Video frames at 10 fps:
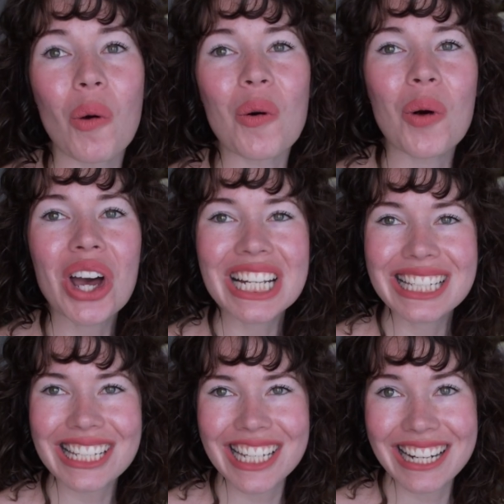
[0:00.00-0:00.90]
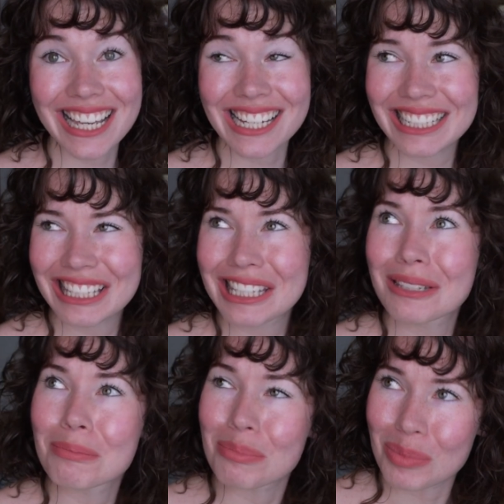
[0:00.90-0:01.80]
What an
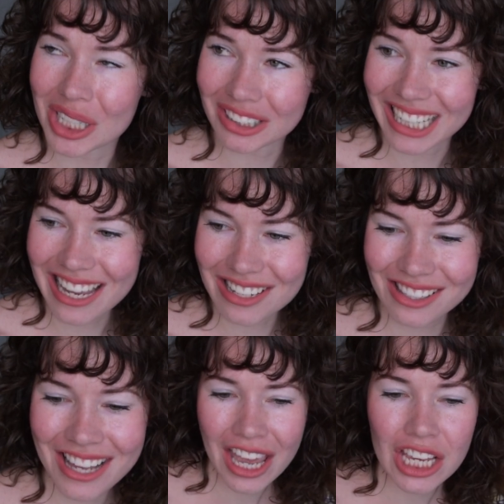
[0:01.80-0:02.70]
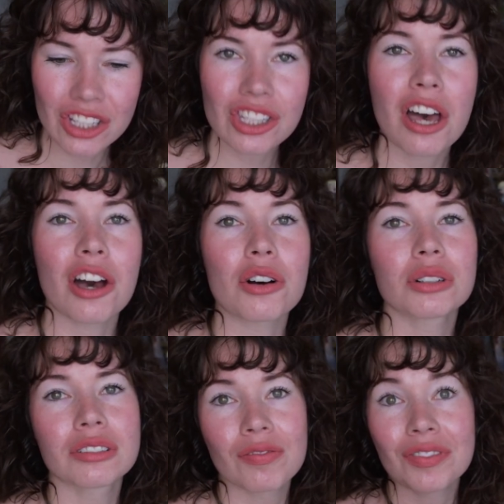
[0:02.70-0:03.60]
experience.
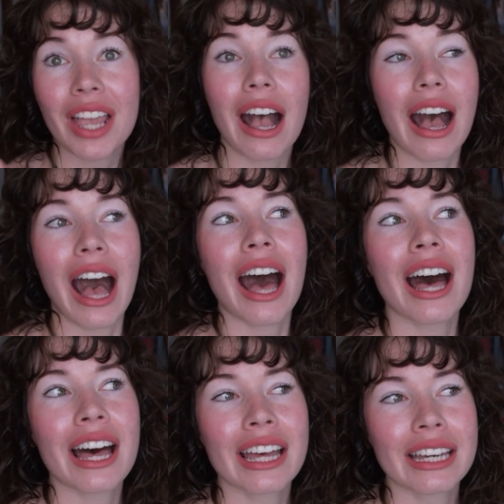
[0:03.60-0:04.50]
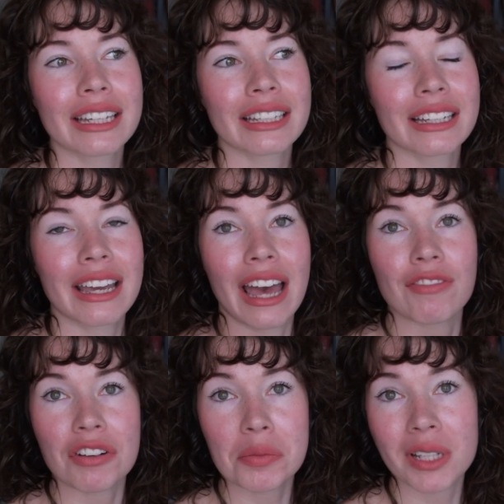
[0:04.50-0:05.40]
So, I
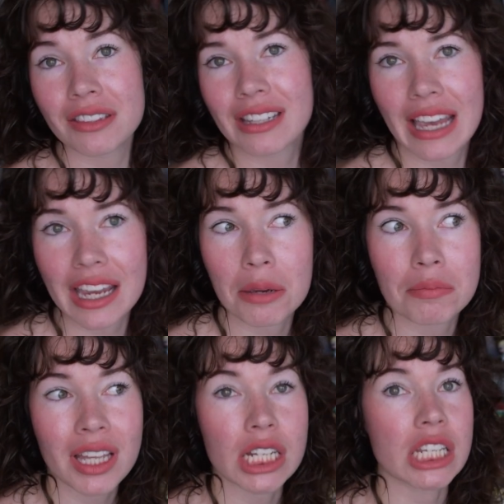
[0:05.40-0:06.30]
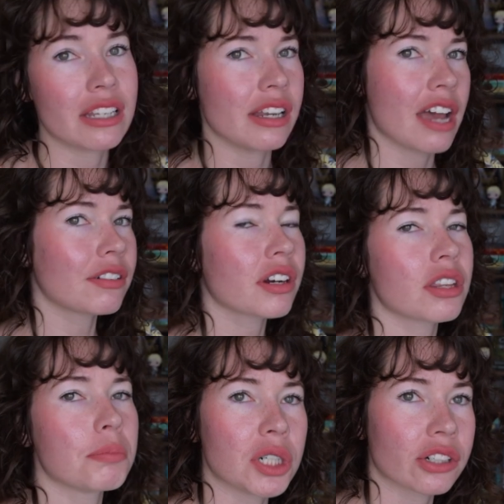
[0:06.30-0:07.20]
have never played the game, never read
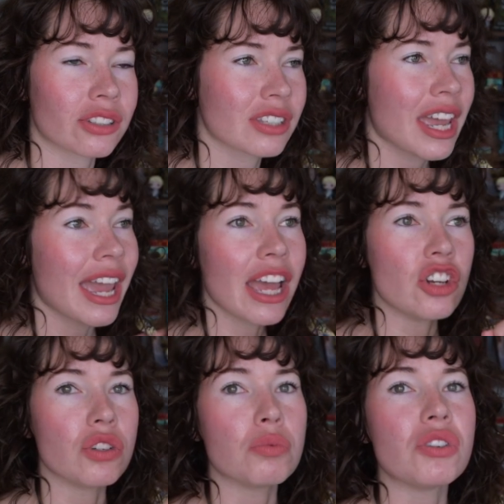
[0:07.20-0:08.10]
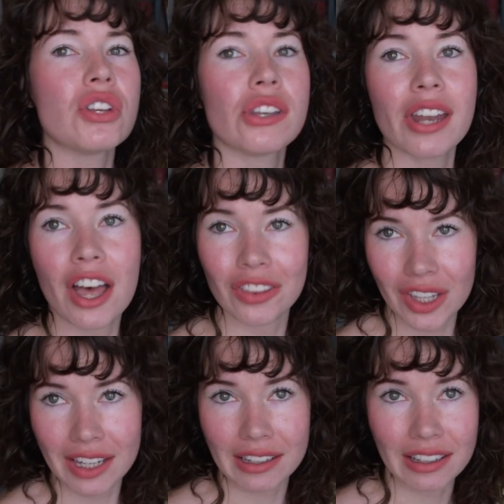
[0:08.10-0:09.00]
the books, knew
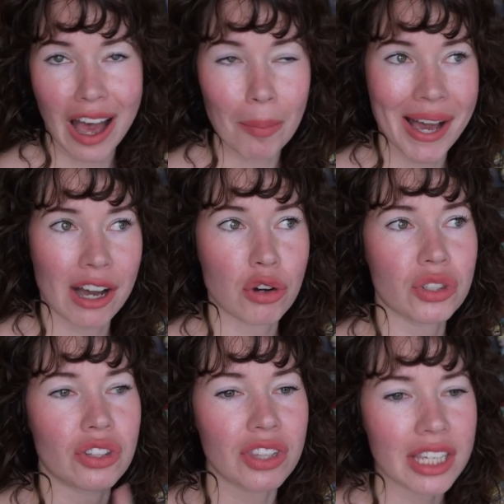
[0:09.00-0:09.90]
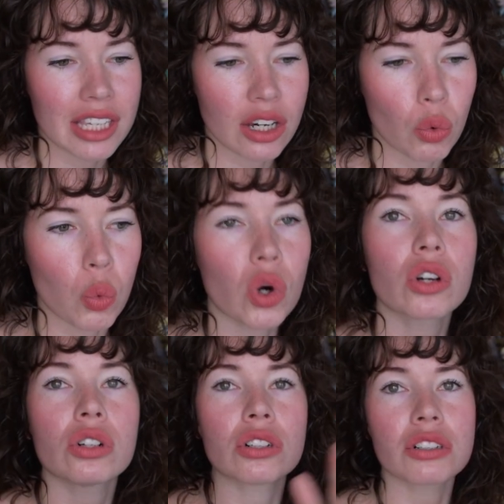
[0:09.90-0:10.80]
nothing about the
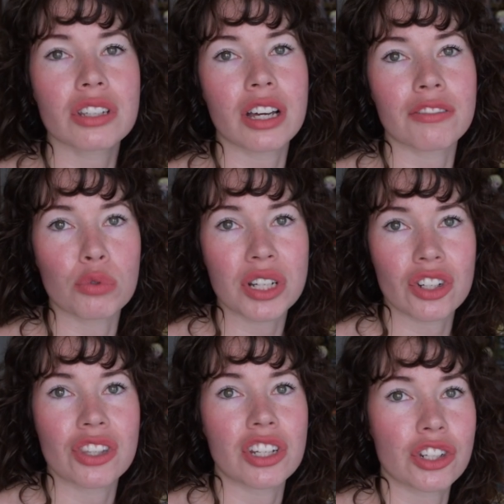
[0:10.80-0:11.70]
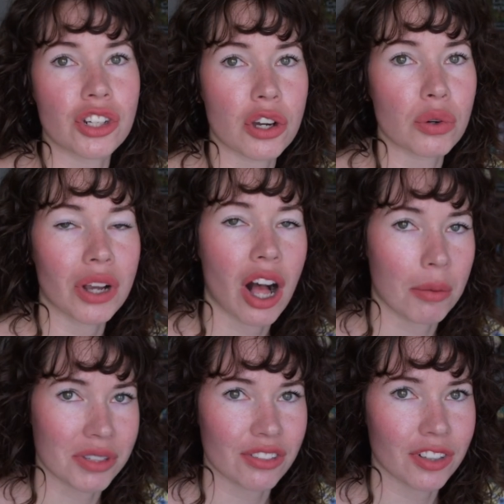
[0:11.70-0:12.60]
world of which this show
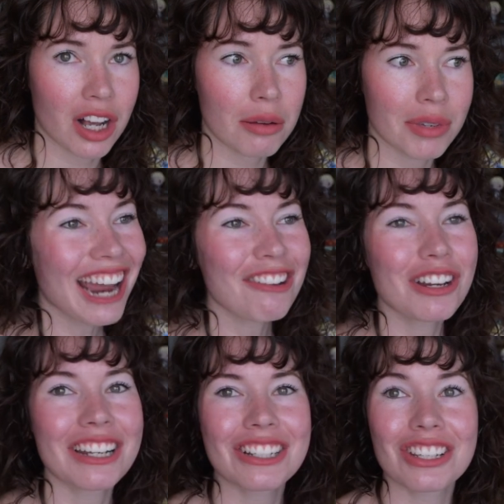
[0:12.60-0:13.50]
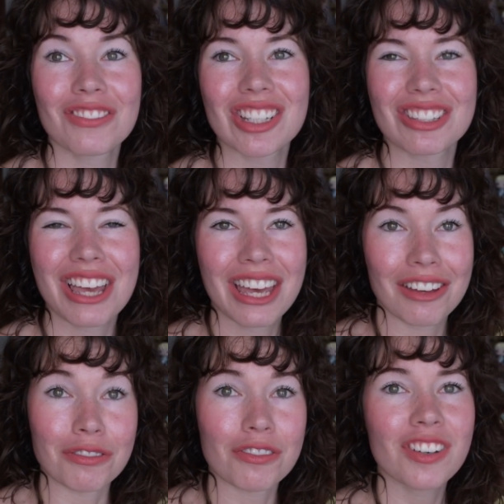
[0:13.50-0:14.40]
comes from. I went into this
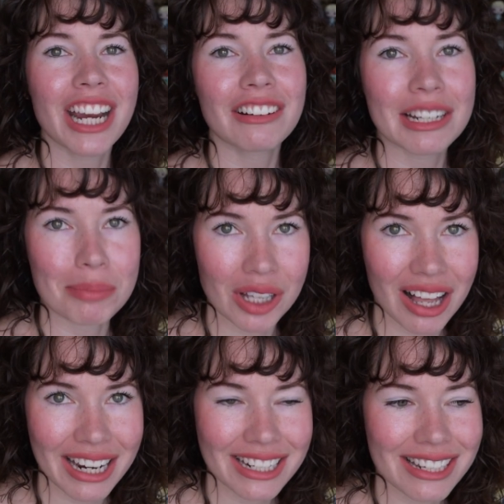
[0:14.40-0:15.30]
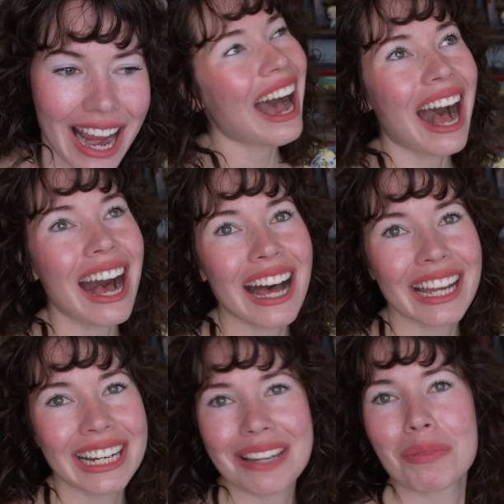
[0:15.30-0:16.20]
very blind.
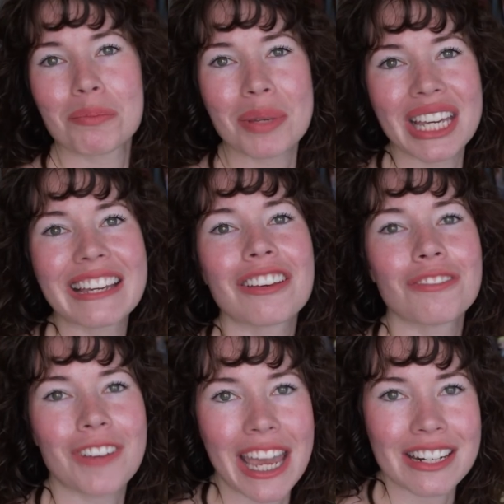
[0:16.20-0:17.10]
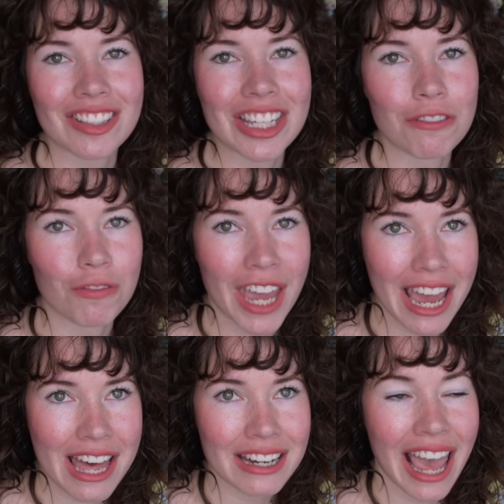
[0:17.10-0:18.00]
I am a big fantasy
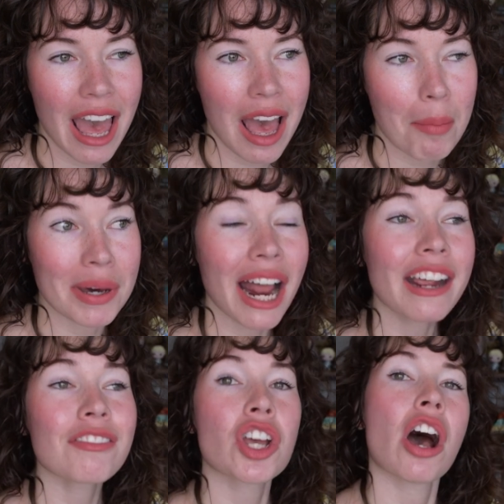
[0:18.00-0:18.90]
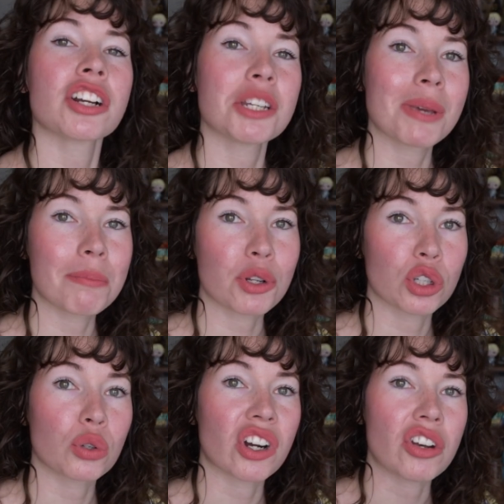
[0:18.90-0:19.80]
fan, but I have talked to people
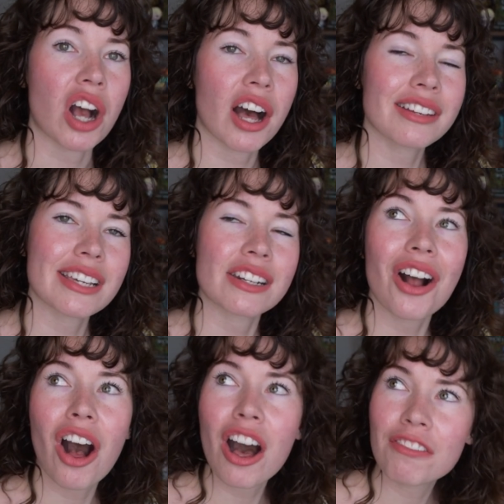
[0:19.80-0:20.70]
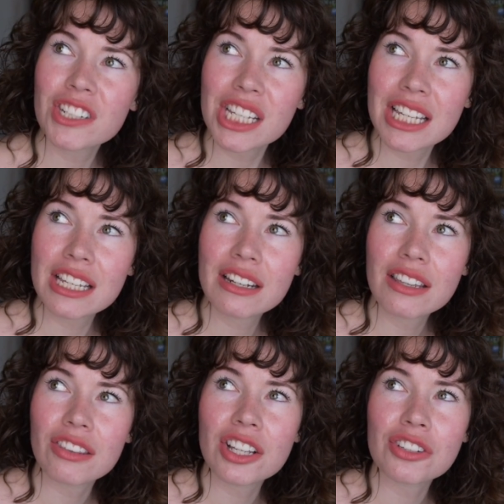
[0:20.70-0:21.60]
who are not, and
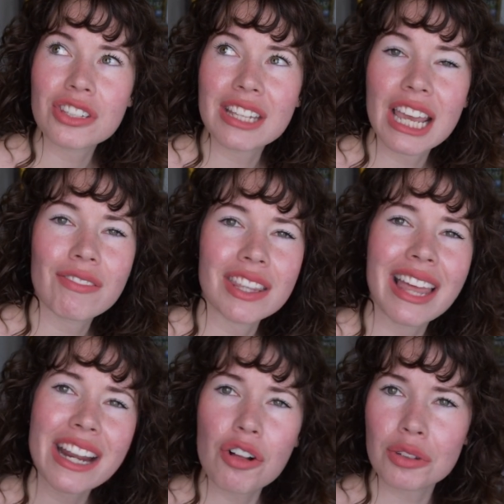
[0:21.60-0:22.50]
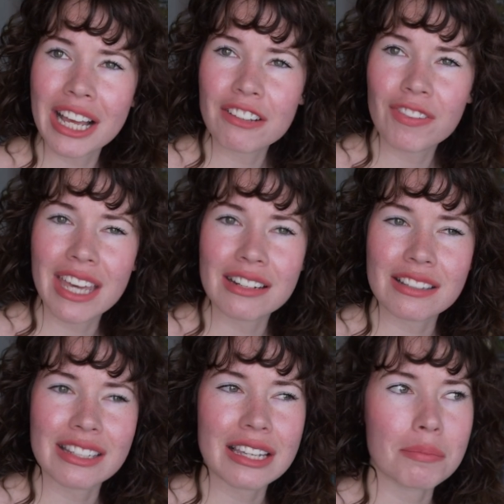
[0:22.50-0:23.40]
often they'll say that they don't like
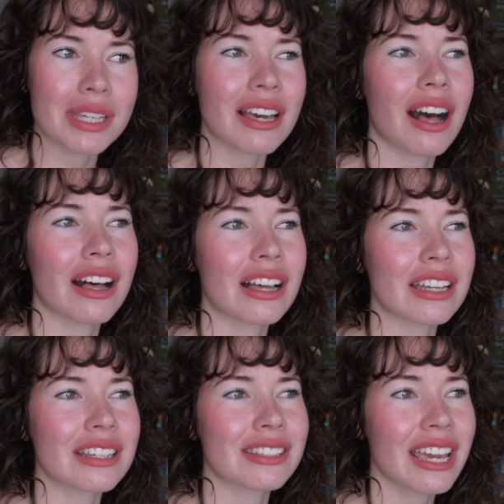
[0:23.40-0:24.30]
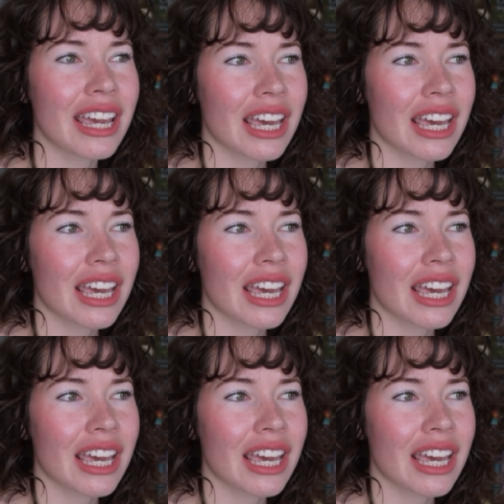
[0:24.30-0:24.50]
fantasy because